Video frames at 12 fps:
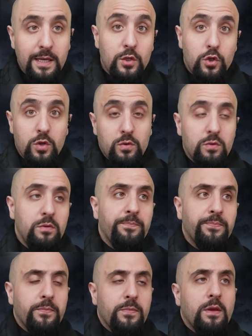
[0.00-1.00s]
can
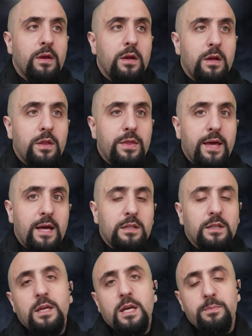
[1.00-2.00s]
do
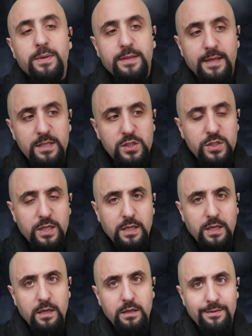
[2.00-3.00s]
that can
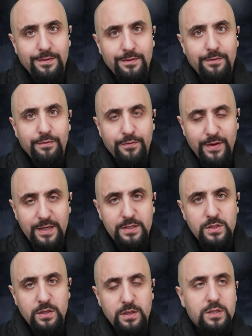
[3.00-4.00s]
potentially
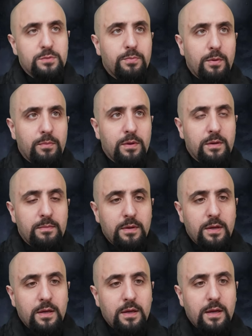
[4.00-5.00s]
fix this problem
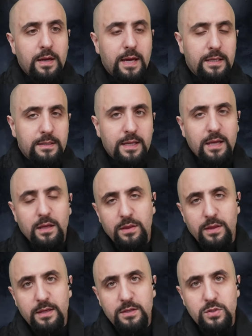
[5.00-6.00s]
and take
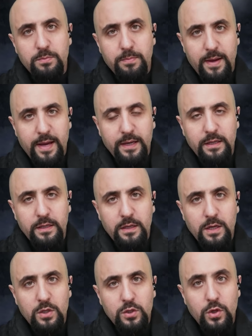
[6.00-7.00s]
things back
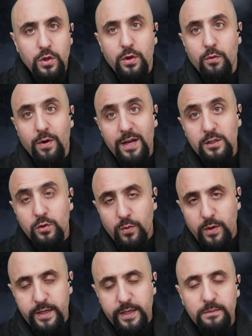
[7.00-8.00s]
to the right
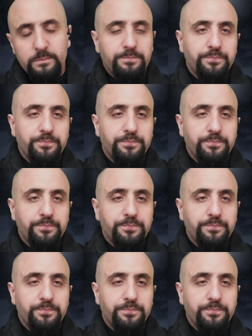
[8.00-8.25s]
way